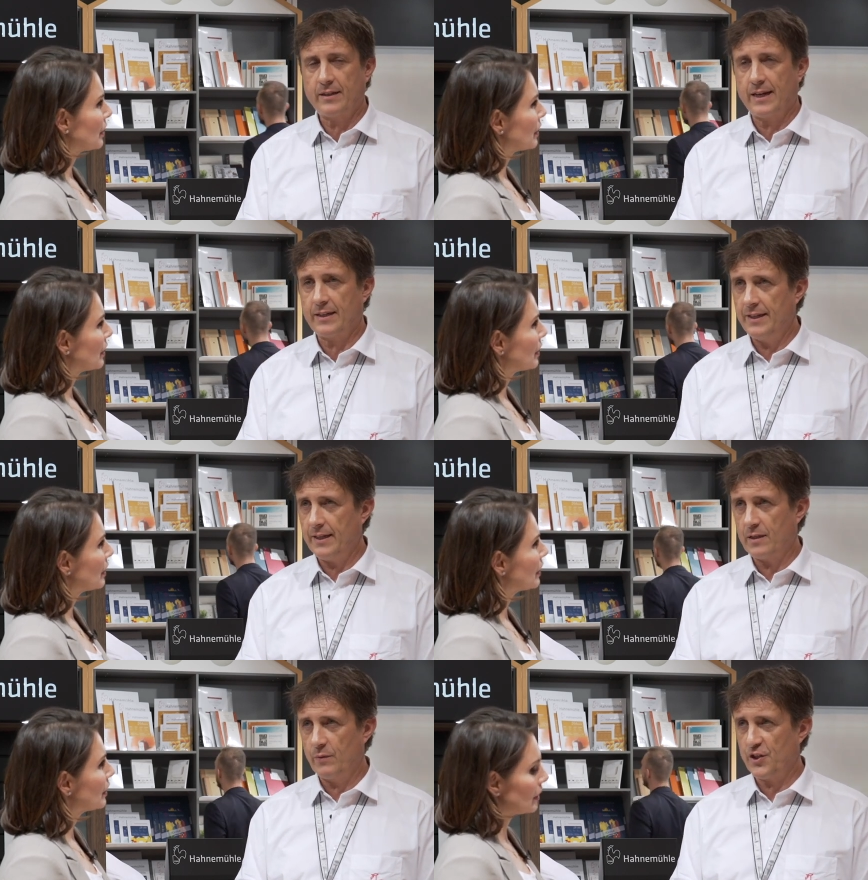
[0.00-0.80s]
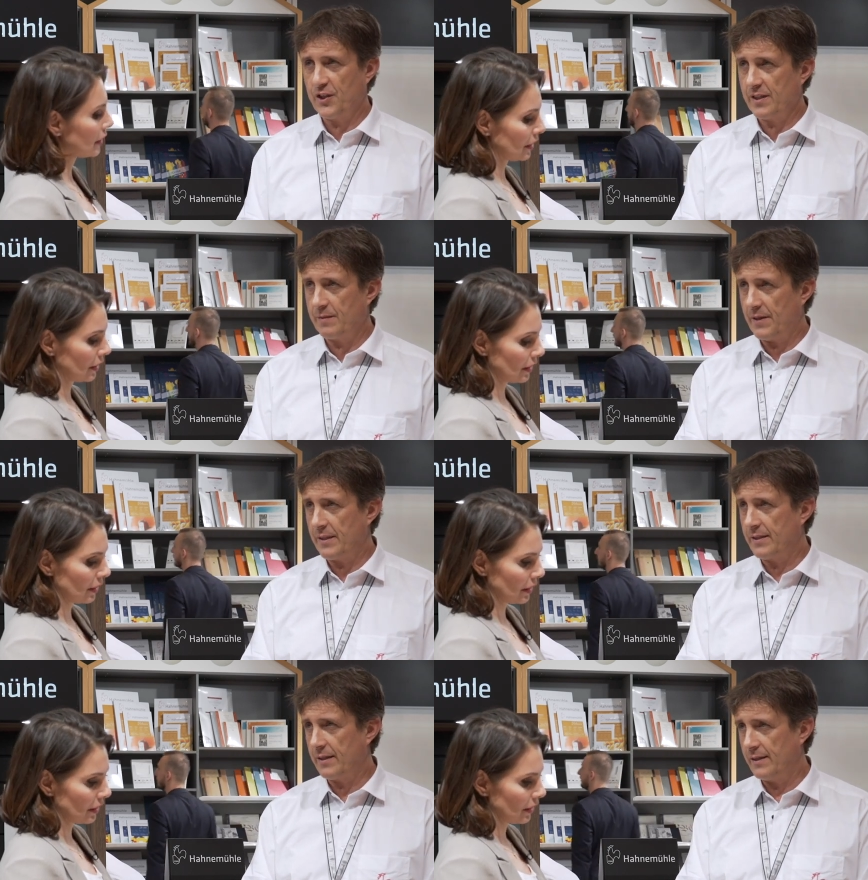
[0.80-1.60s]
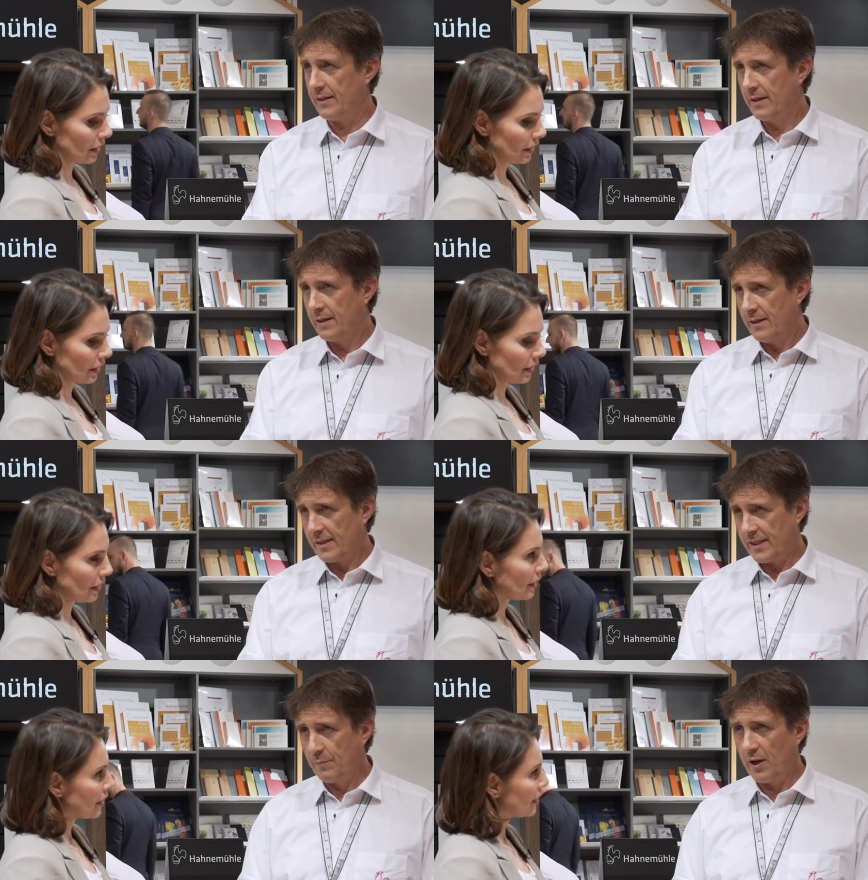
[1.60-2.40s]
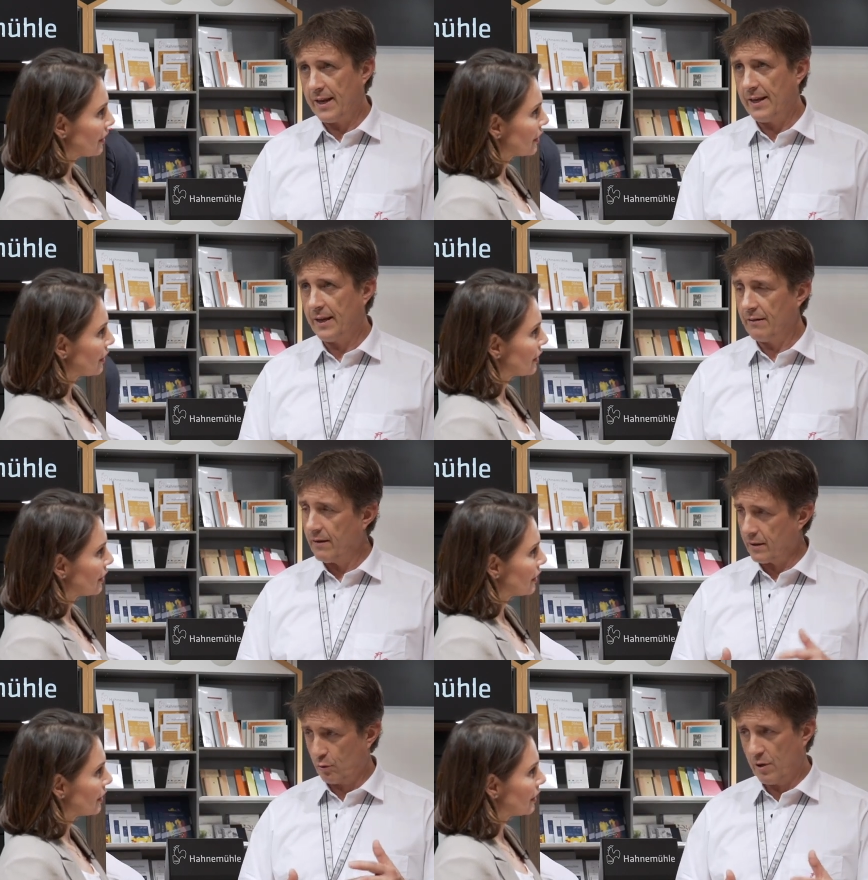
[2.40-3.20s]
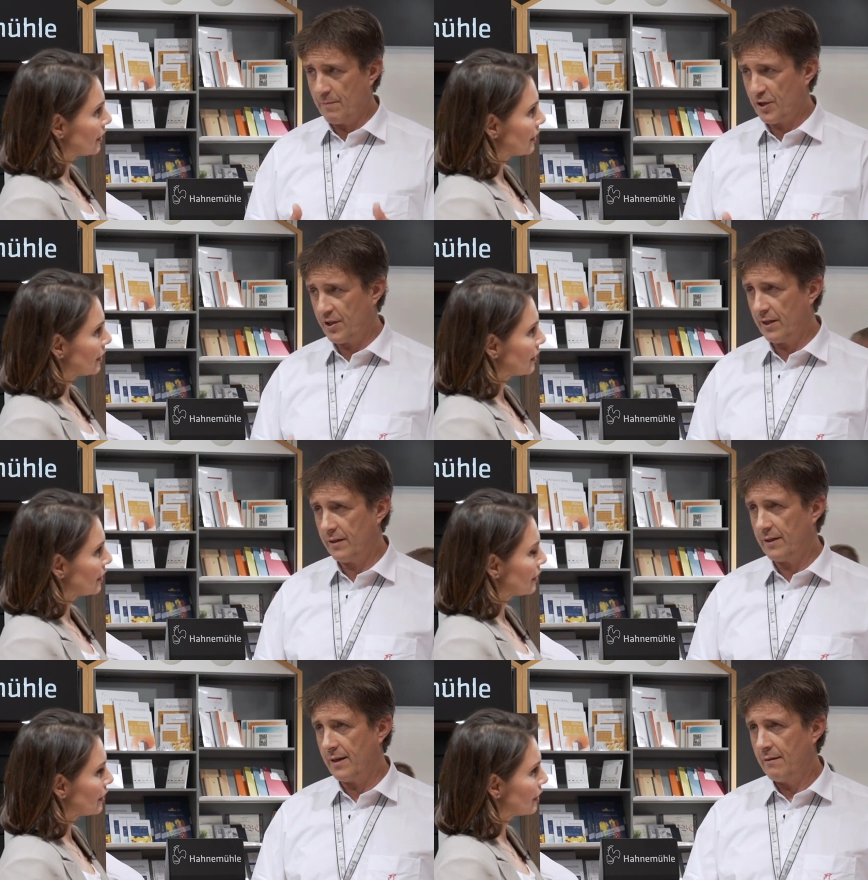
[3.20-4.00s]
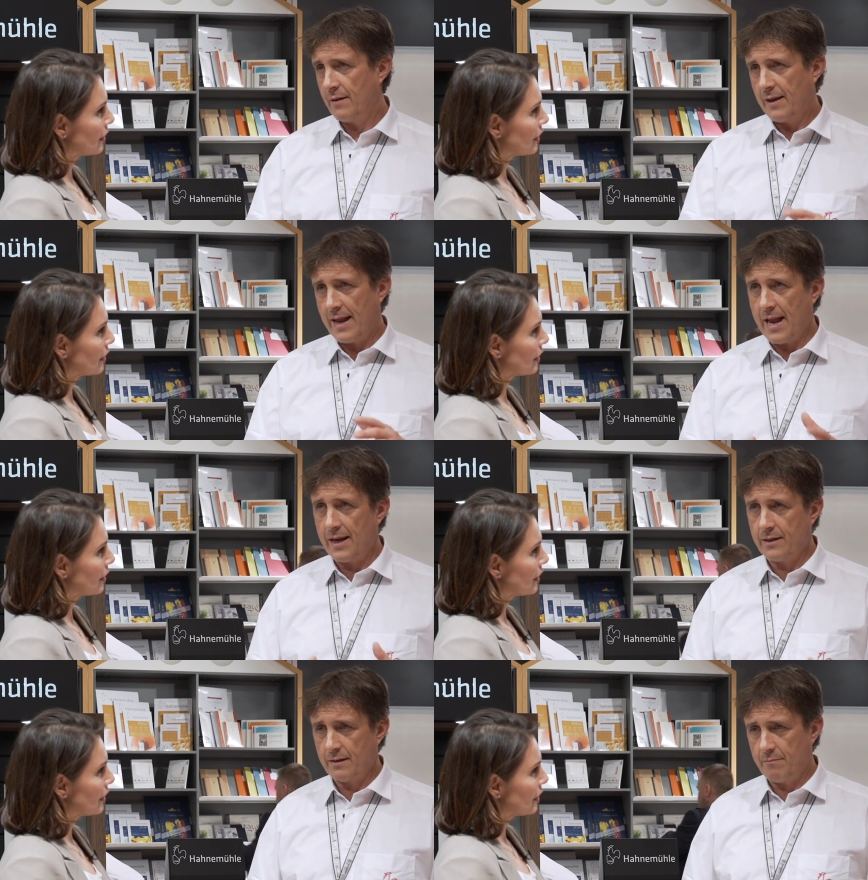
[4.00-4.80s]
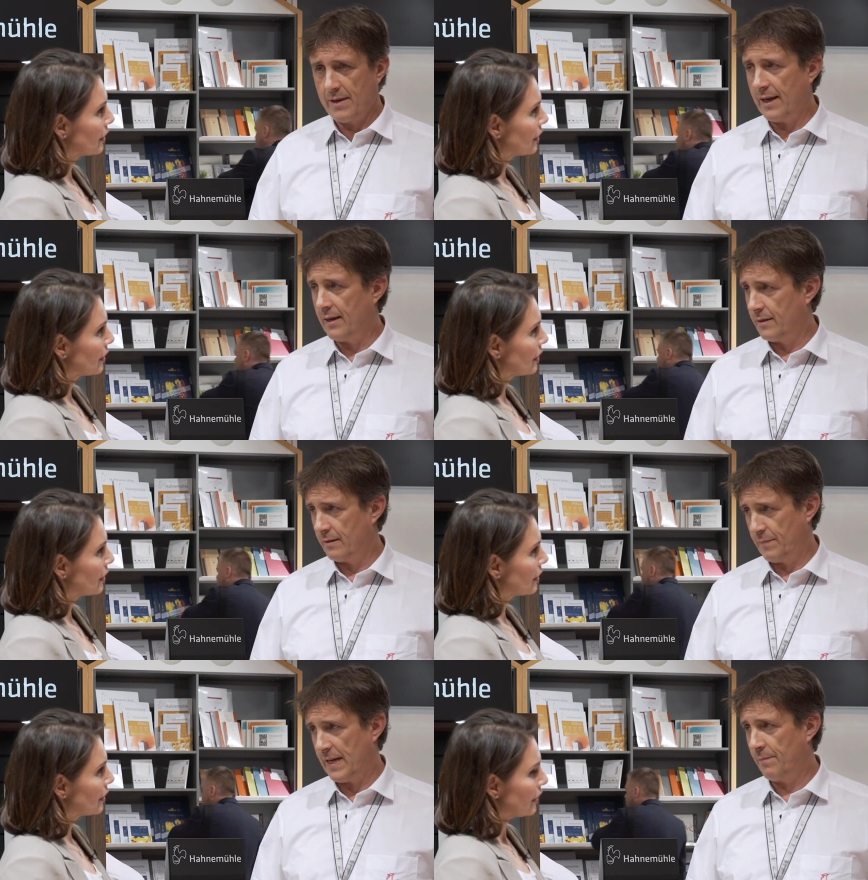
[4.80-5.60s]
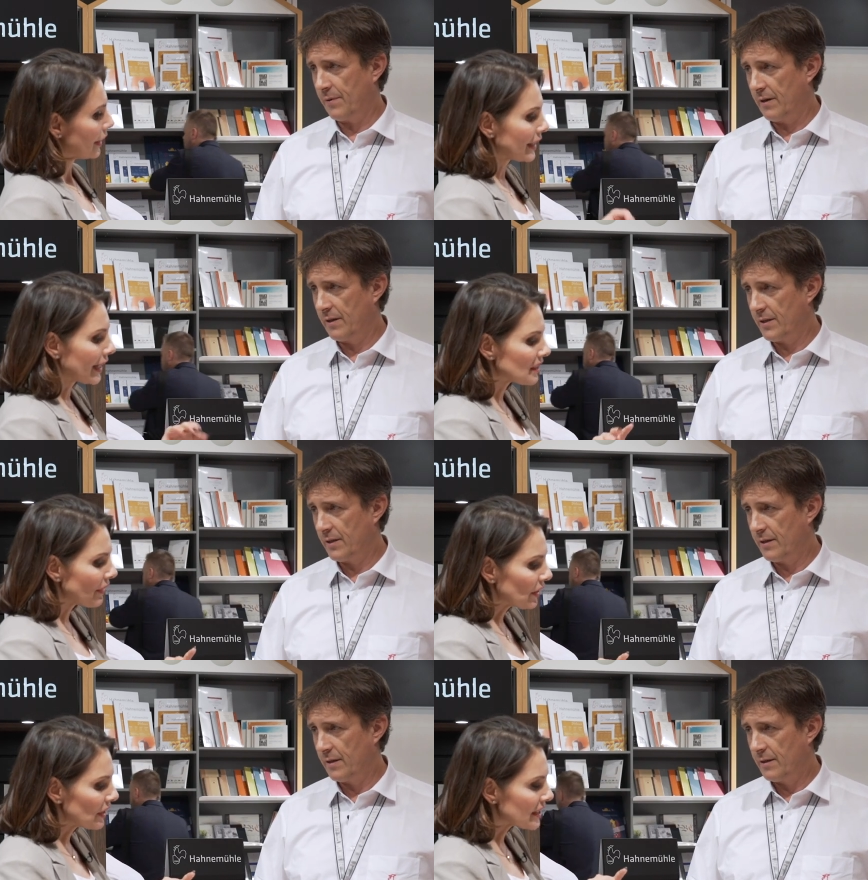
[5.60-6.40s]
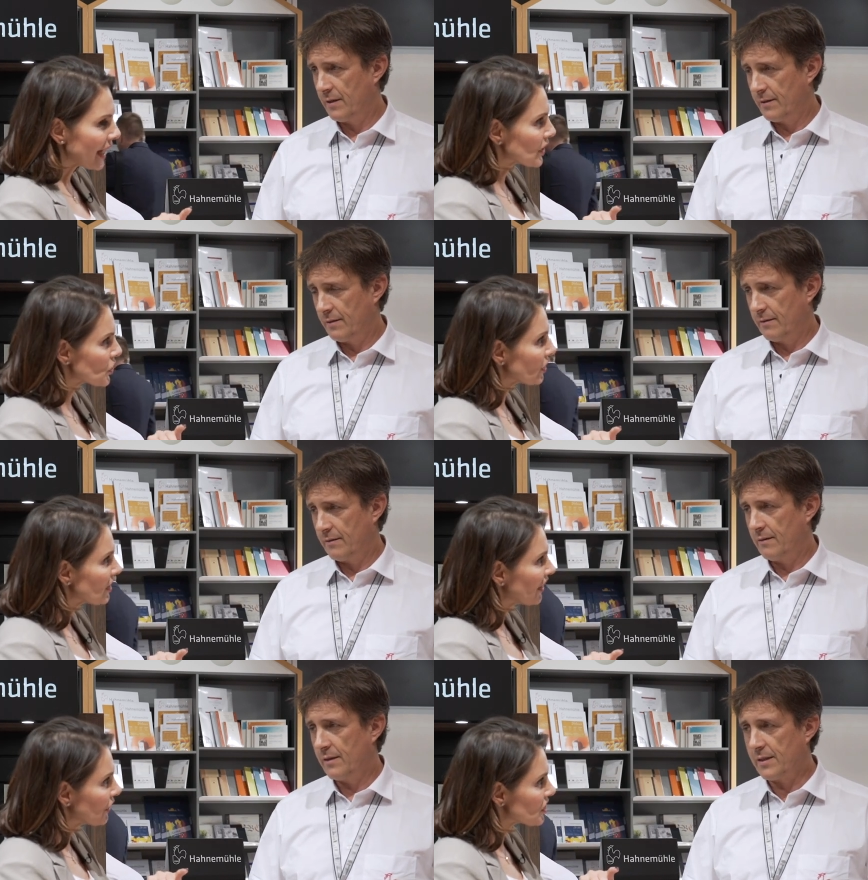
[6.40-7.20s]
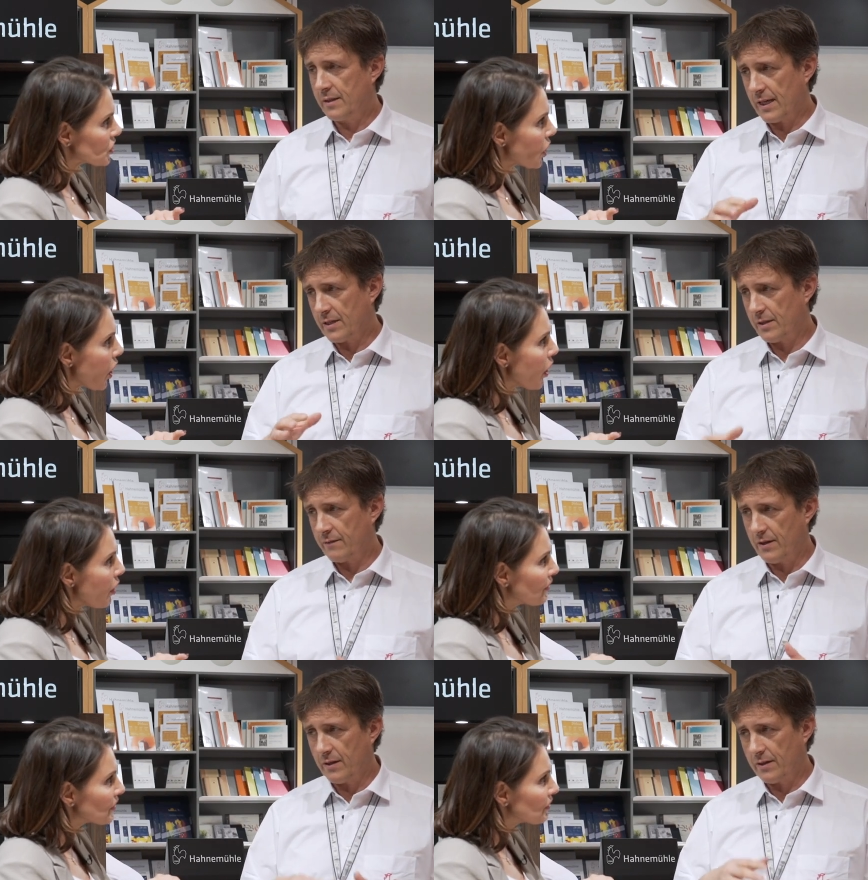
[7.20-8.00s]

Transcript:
Speaker 1: technique, which is basically simulating uh, through a machine the handmade paper. Yeah,
Speaker 2: it's very textury, very it's soft, very,